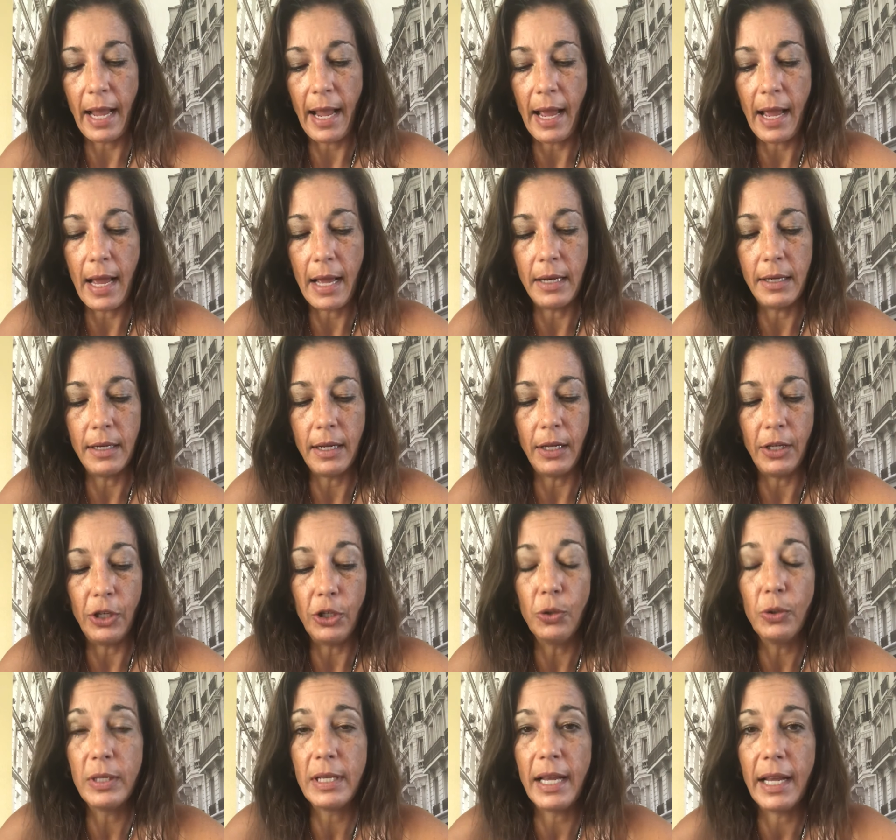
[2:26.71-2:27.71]
and
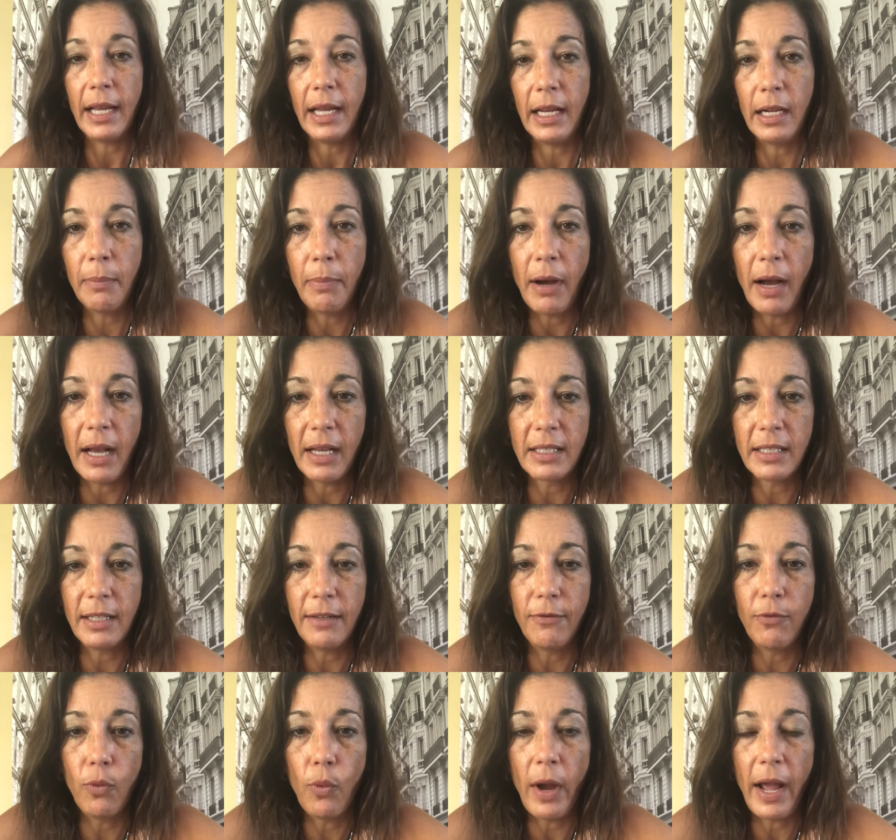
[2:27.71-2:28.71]
using it in a
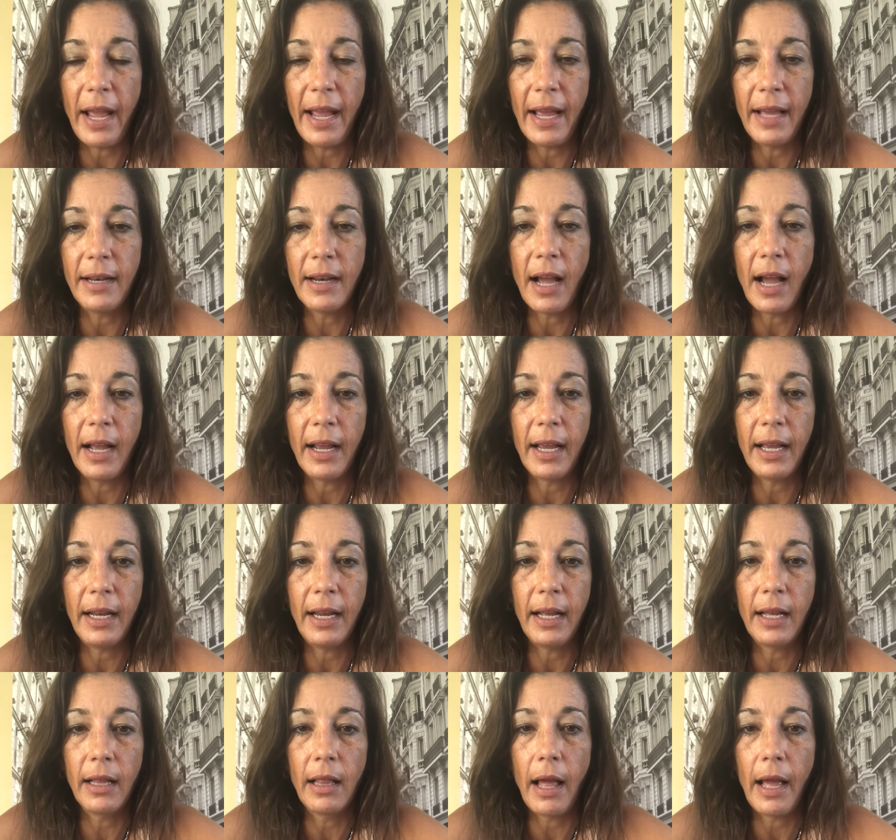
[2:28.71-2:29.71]
positive way and not
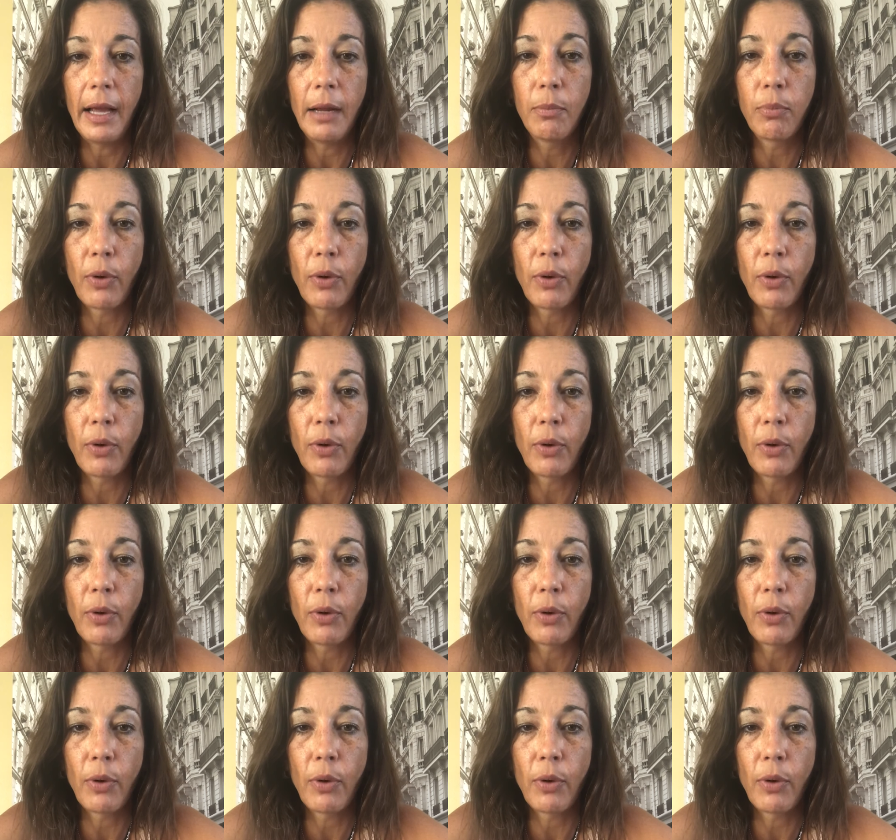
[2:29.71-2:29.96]
getting like